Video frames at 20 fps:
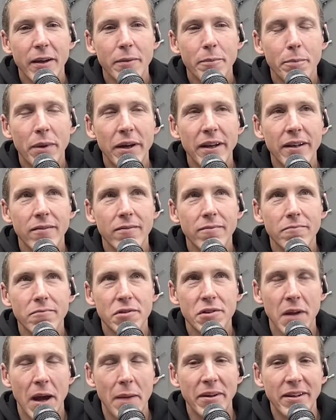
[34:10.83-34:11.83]
But
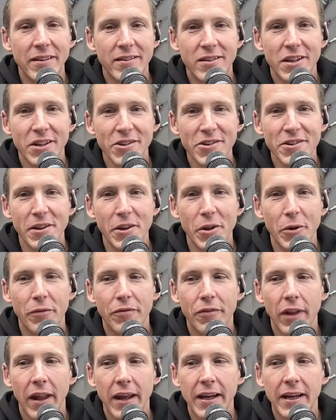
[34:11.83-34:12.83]
I mean, seriously though,
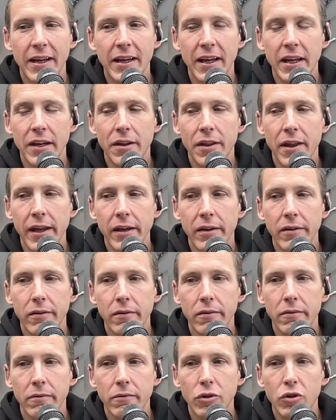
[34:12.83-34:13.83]
for like a kid that
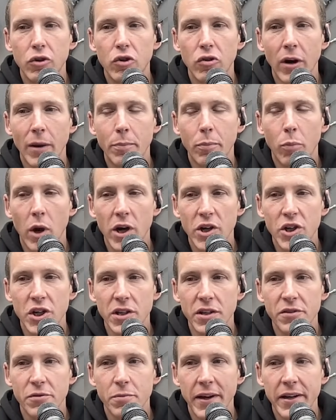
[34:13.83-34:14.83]
you grew up watching
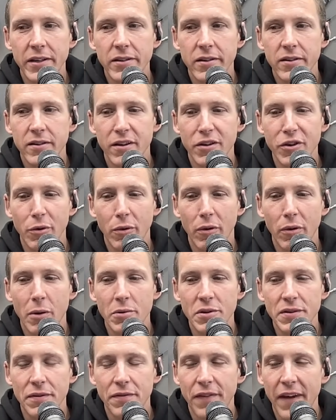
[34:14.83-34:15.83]
these races and you were
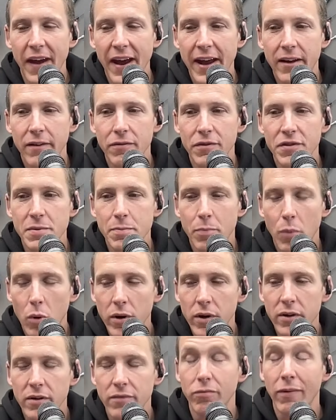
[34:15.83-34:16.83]
always a fan of the
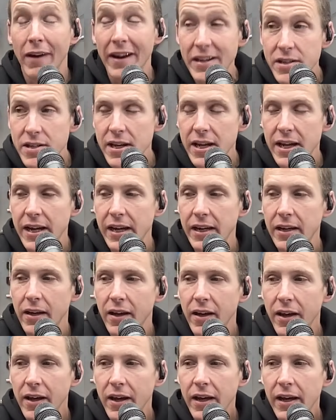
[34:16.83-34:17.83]
sport of racing,
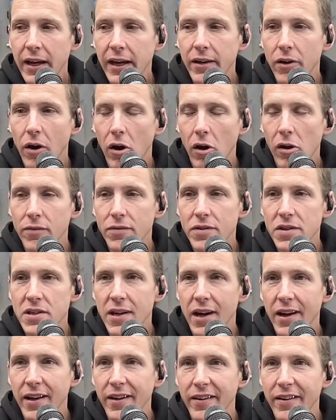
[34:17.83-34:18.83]
and all of a
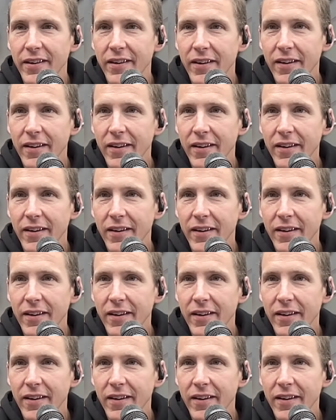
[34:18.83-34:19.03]
sudden